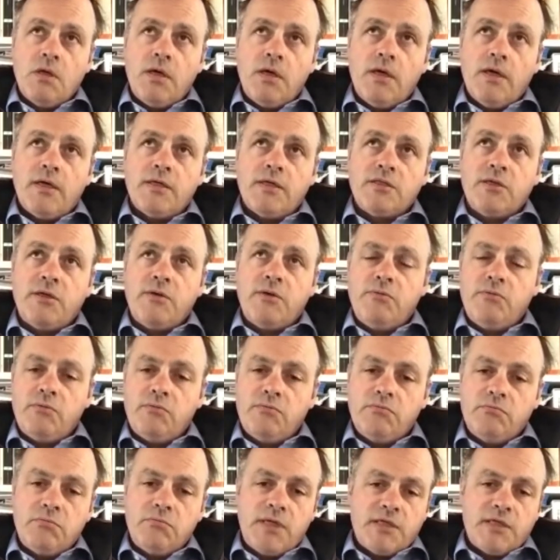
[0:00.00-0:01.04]
So
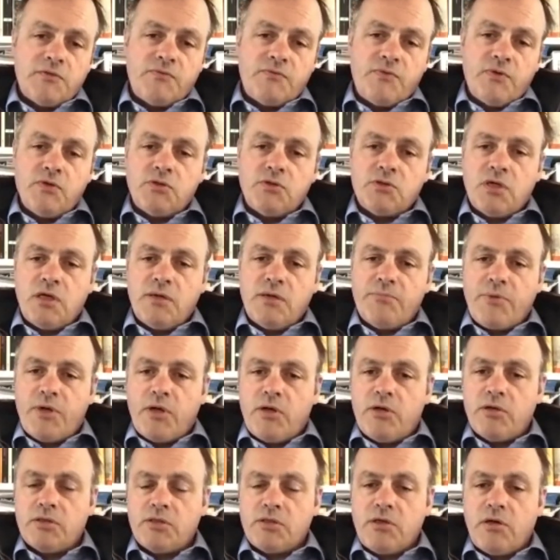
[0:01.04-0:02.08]
that's full-time,
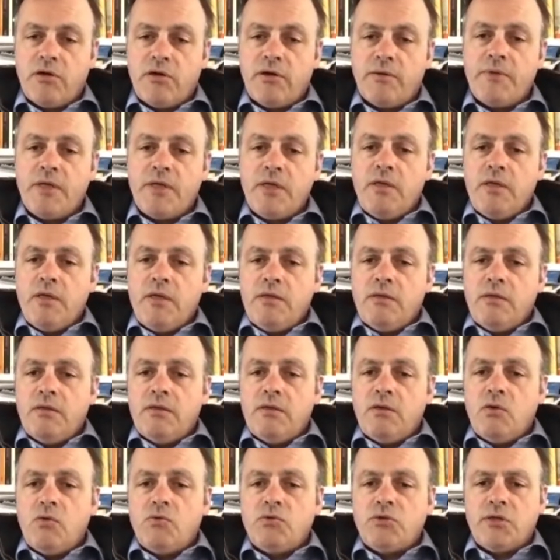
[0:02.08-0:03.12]
part-time.
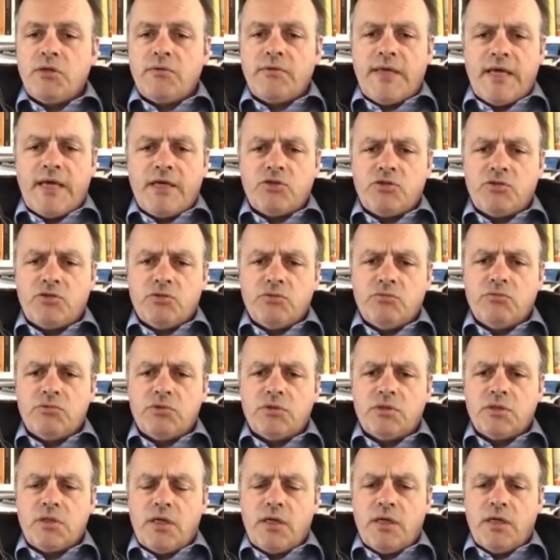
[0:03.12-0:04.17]
Also
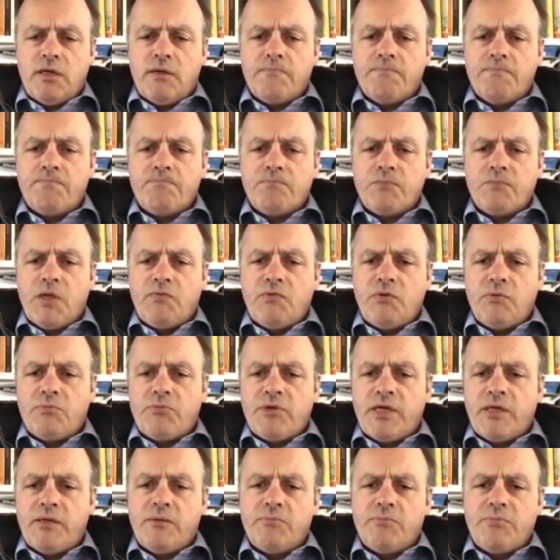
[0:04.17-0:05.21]
casuals, if you're
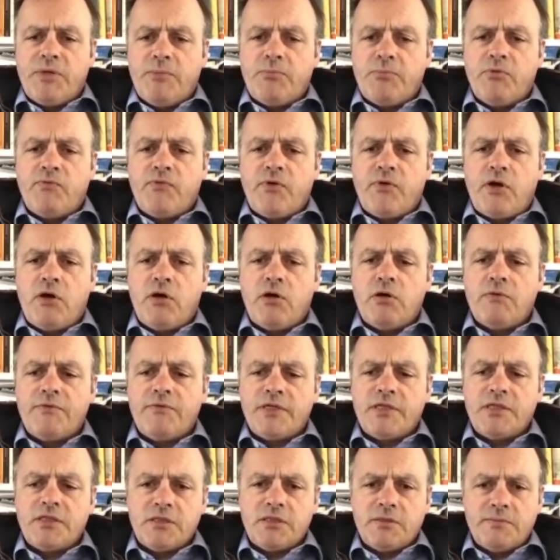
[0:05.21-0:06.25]
bringing in people for
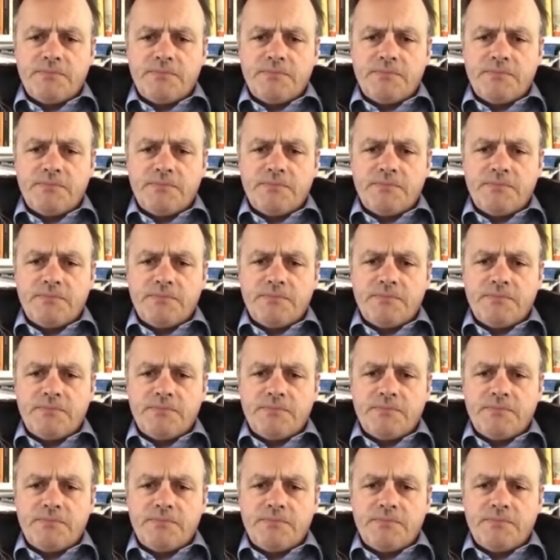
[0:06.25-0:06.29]
harvest,